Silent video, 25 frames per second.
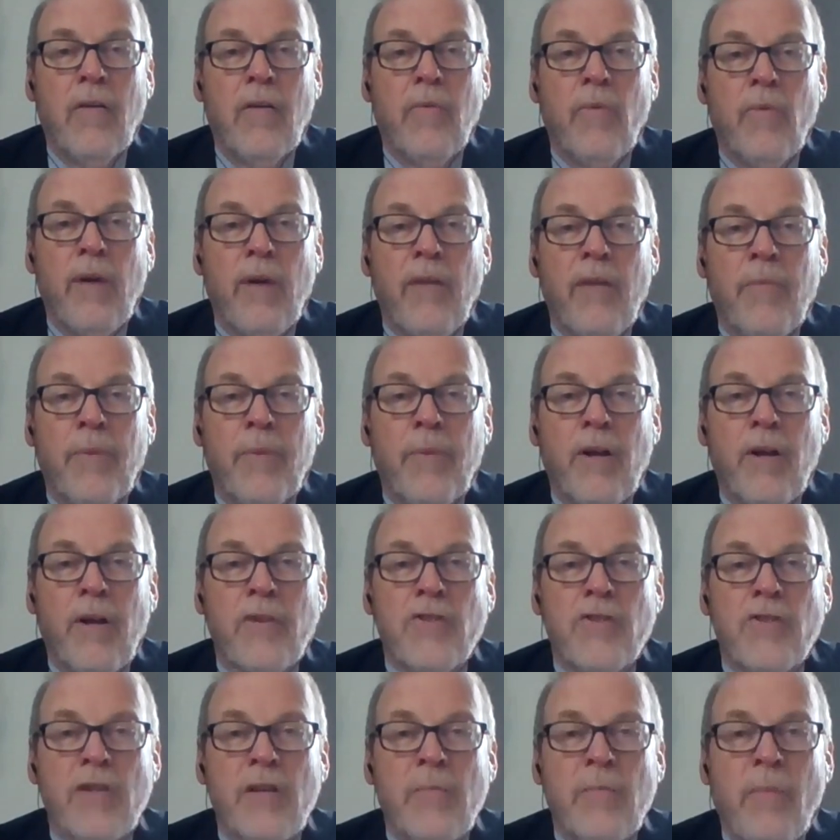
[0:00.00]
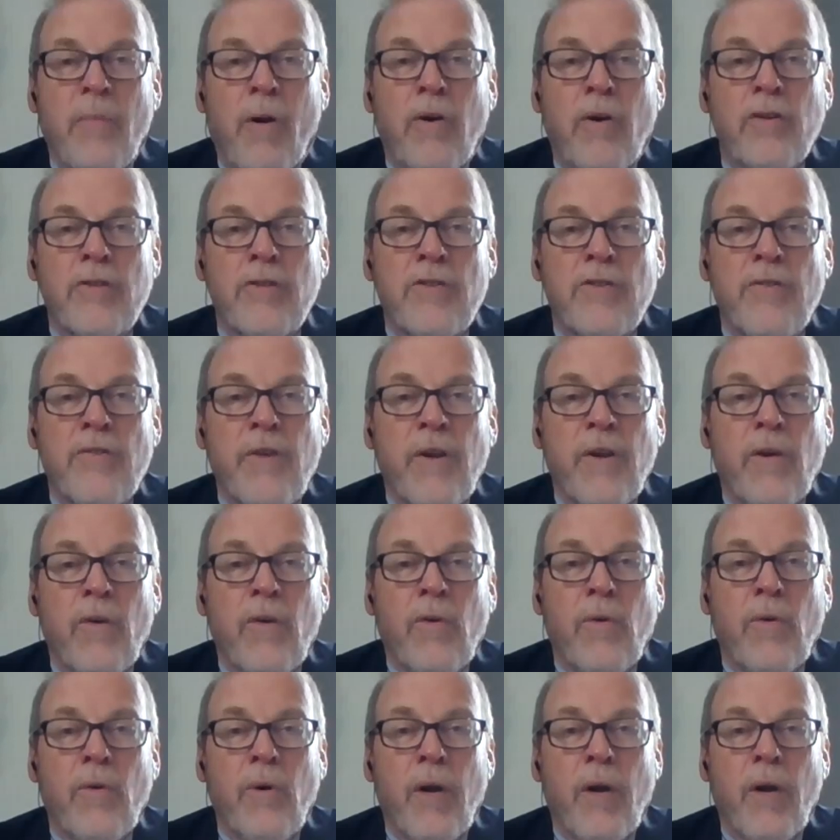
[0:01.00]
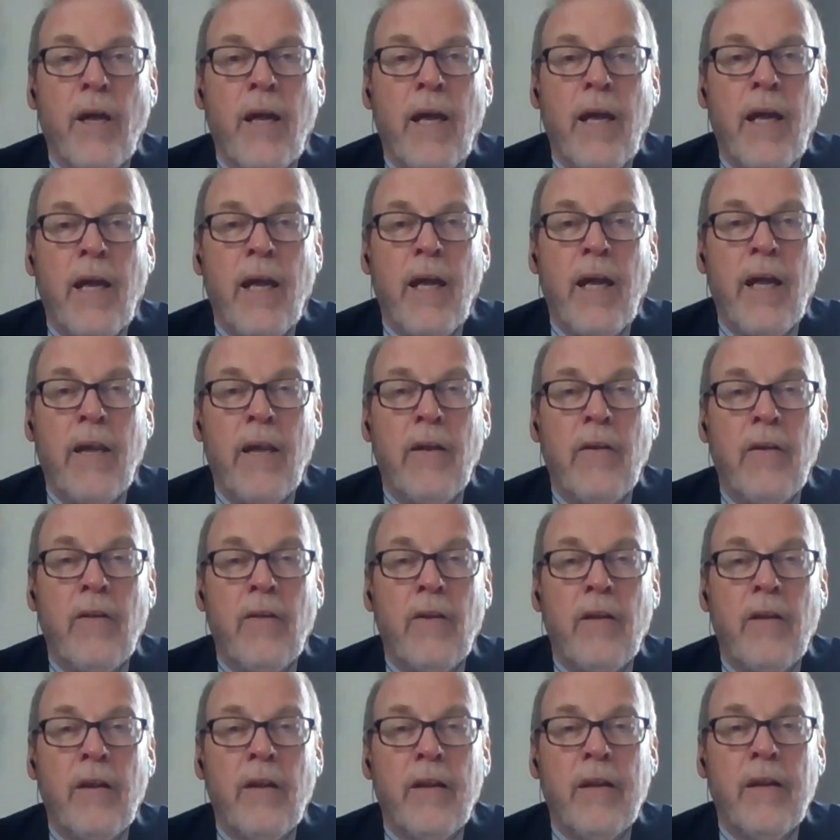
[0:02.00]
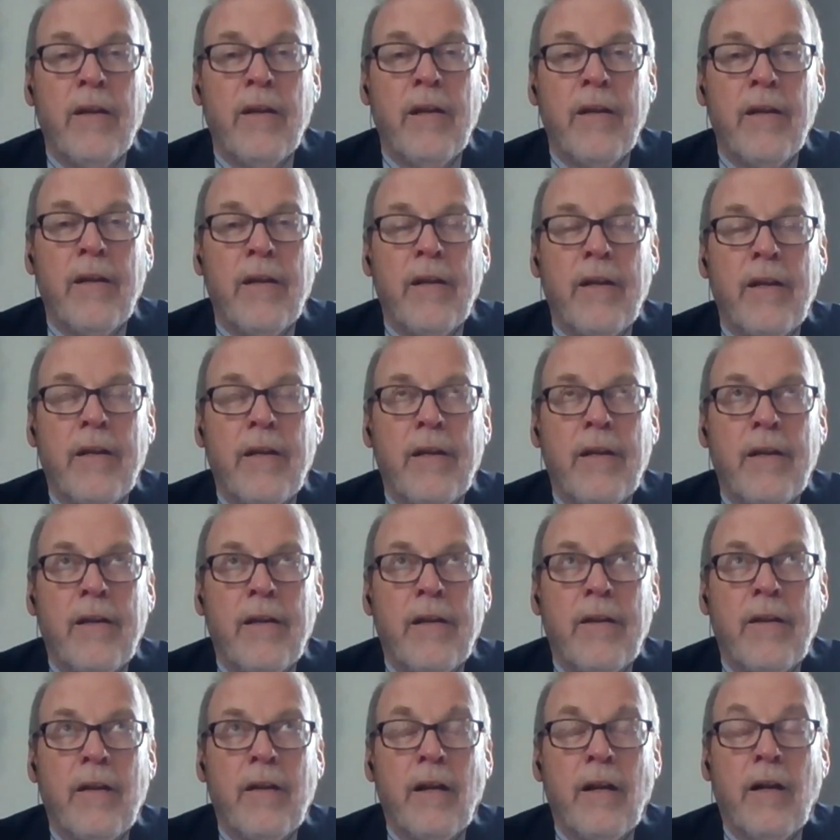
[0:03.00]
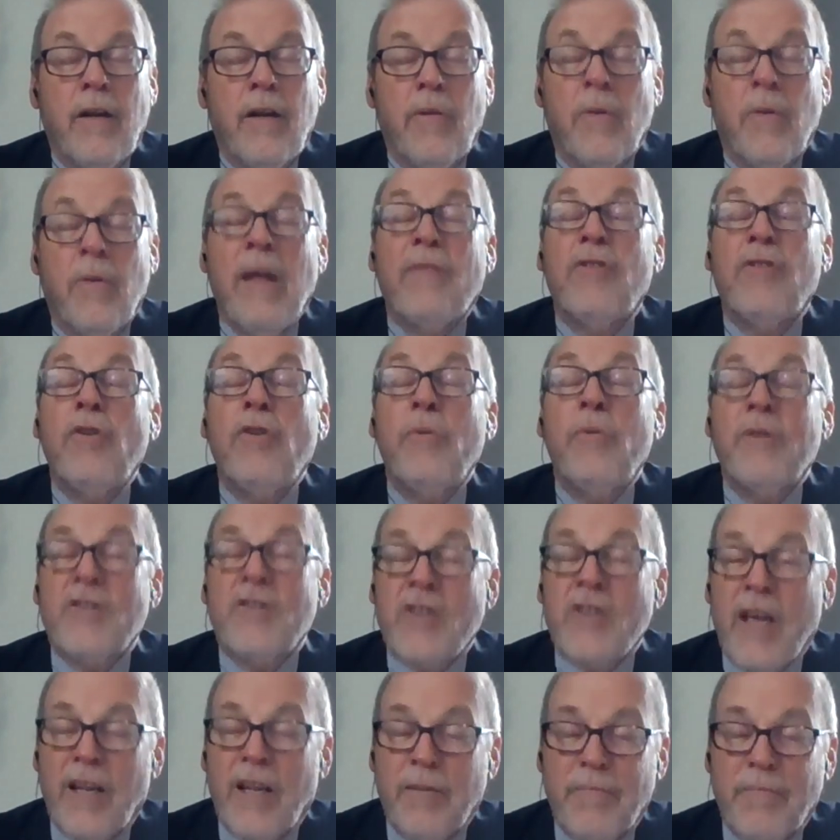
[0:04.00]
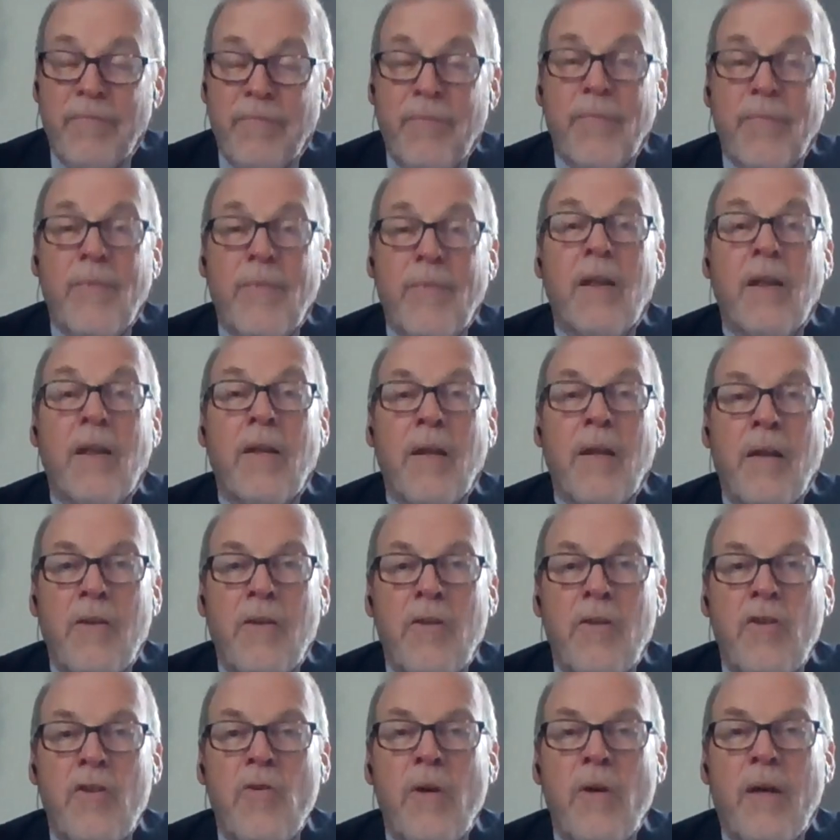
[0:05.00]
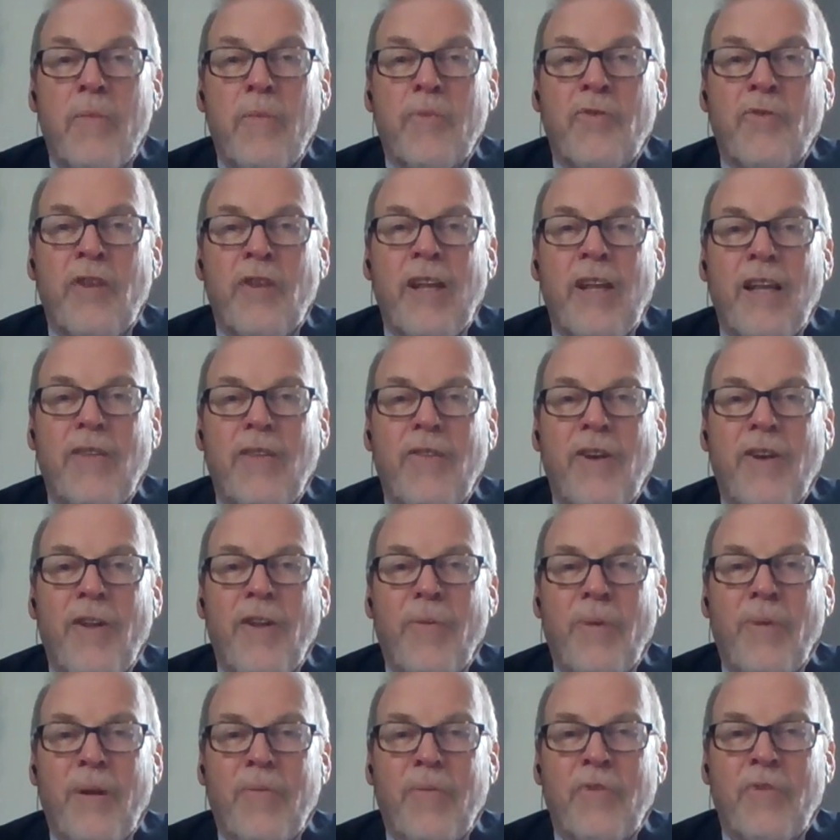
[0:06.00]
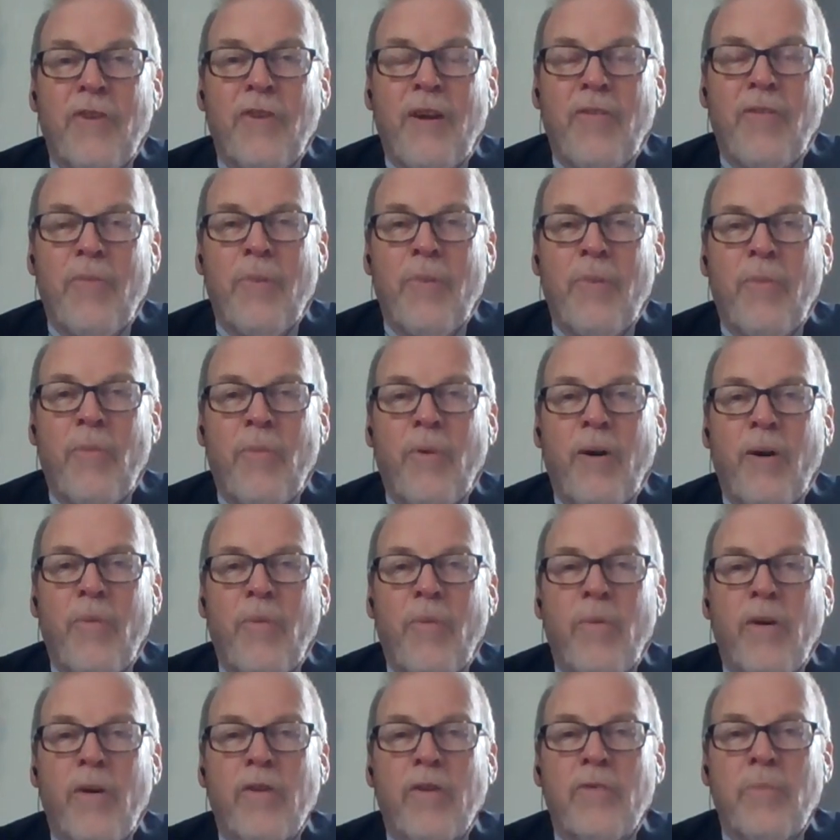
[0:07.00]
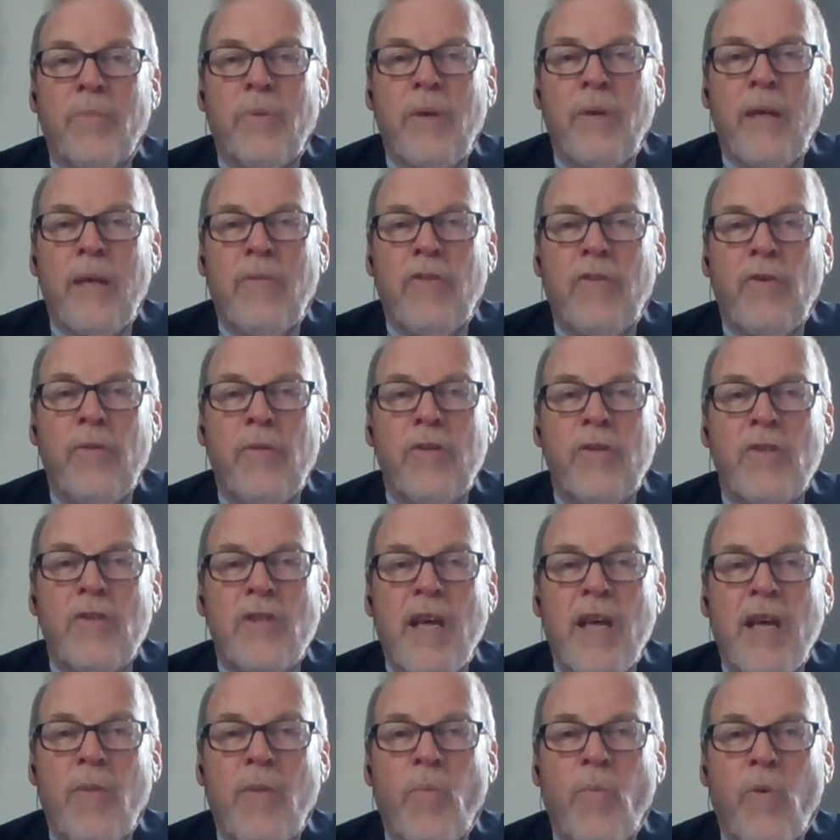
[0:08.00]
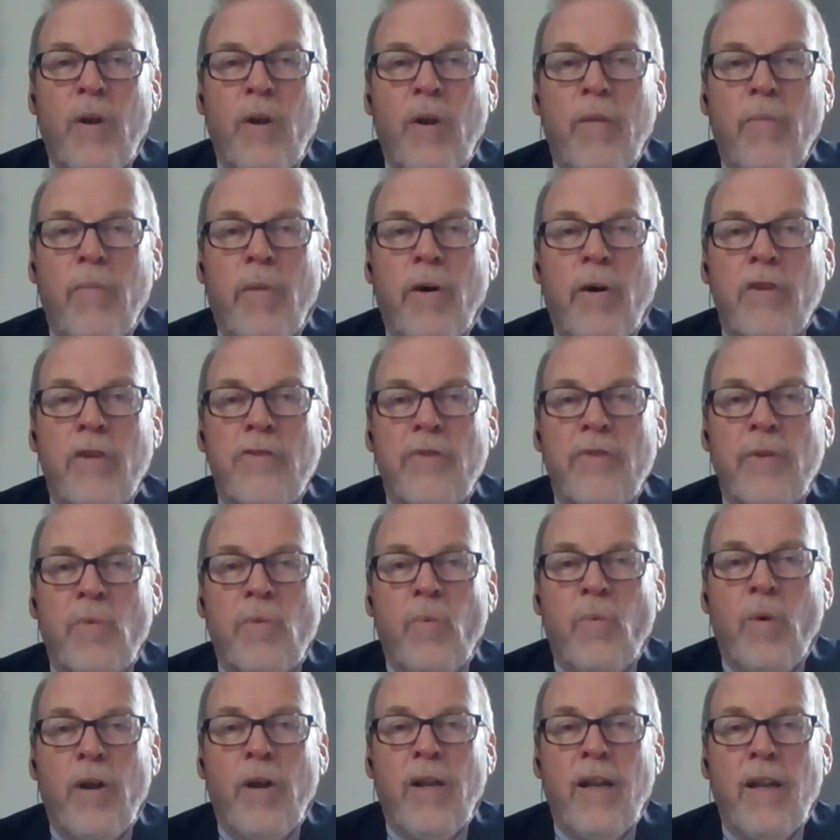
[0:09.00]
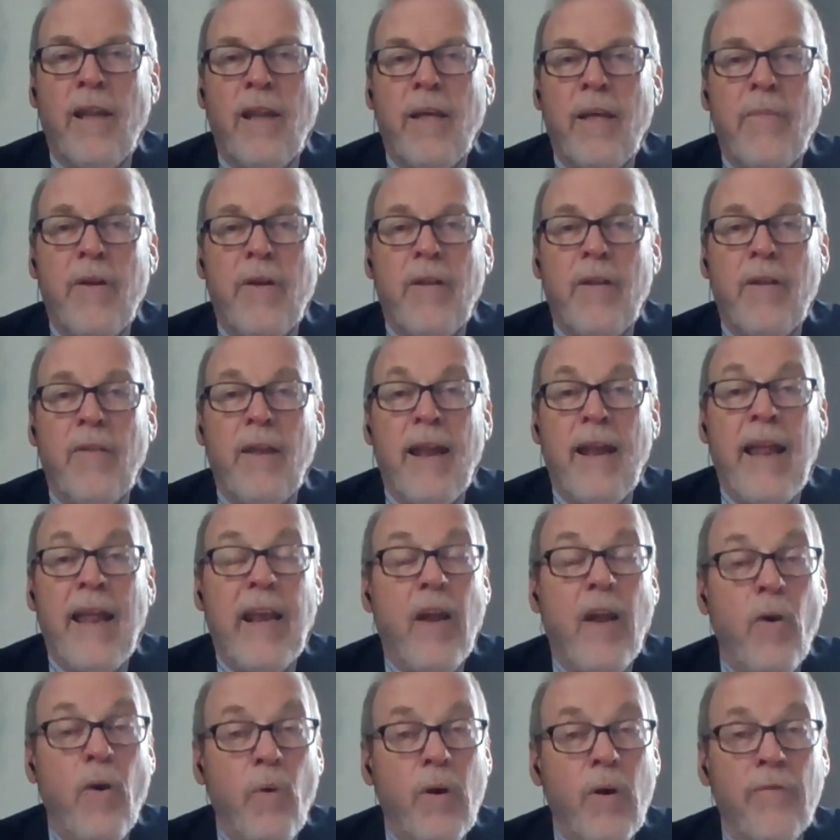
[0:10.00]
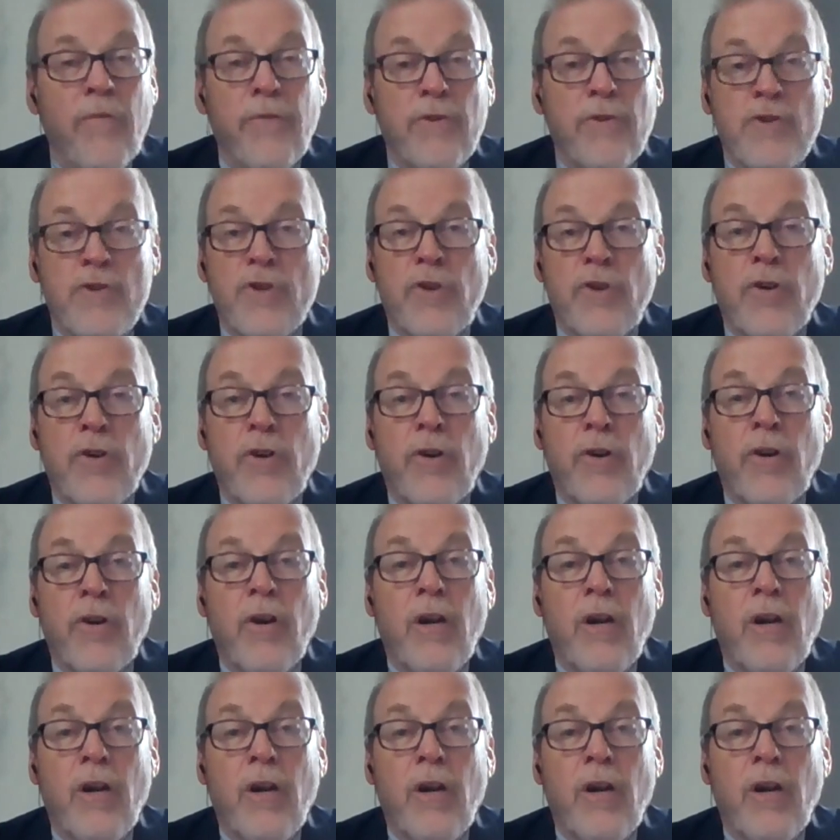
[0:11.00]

We have production in Martinsville, and we have 2 in Salem. I knew I was thinking of another one. I was trying to remember where it was. But we have 2 in Salem, 1 in Martinsville, and 1 in Lebanon that I know of for sure.